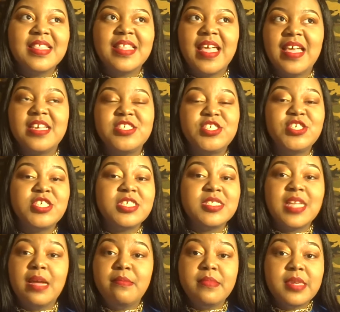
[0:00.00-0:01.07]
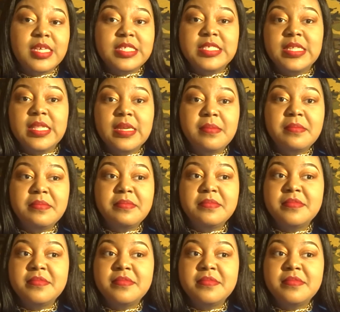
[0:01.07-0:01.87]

they should just stop releasing them?